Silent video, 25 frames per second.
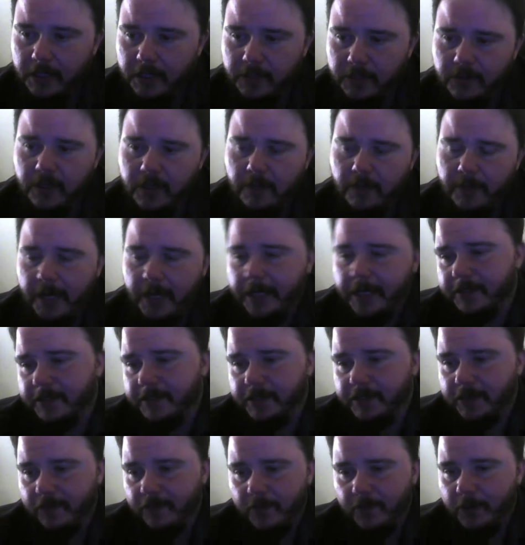they do come
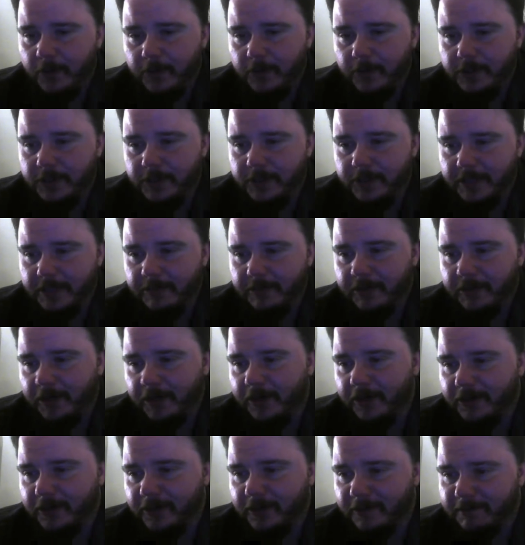back as a different person,
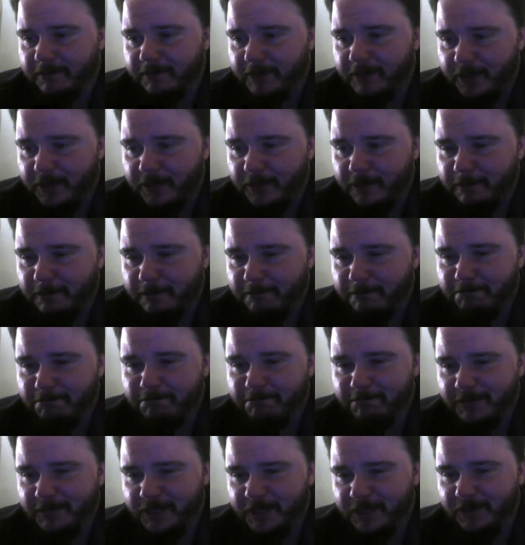same character. They do,
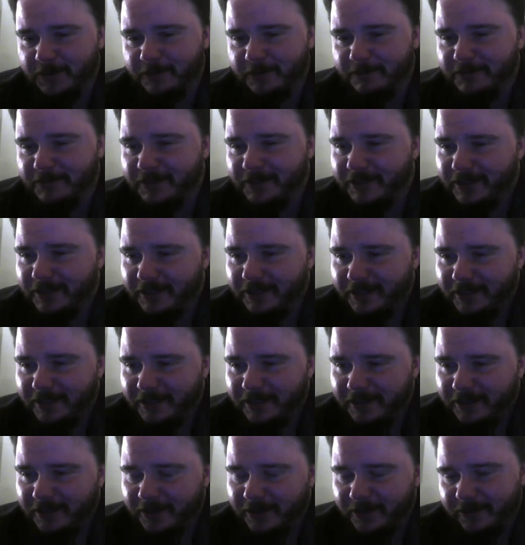they do,
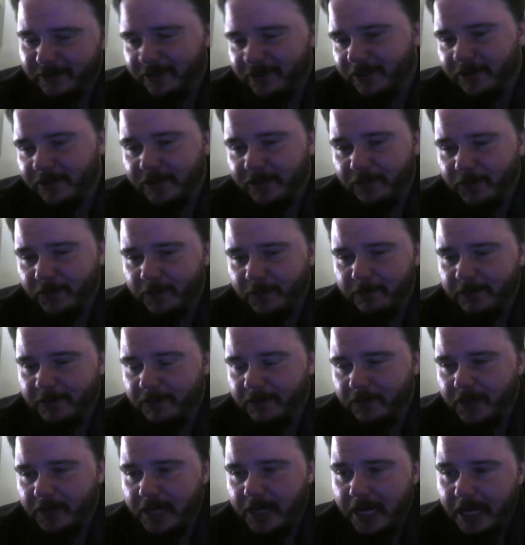or you know,
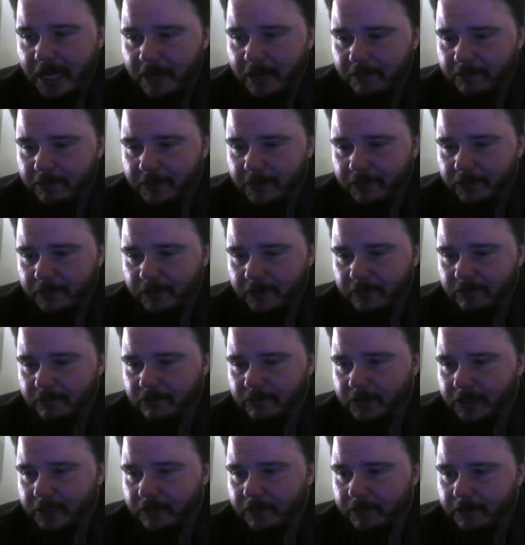different different name,
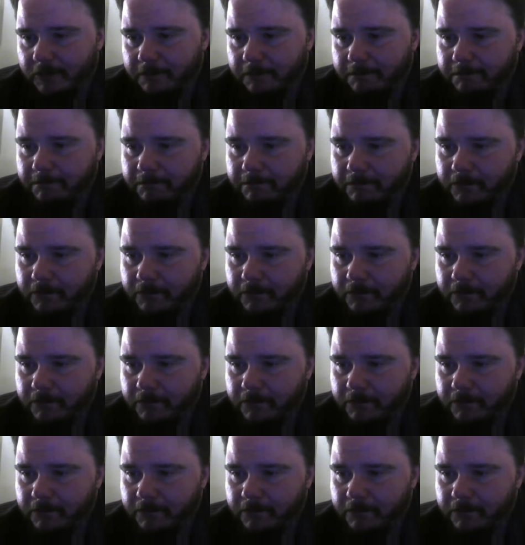different whatever.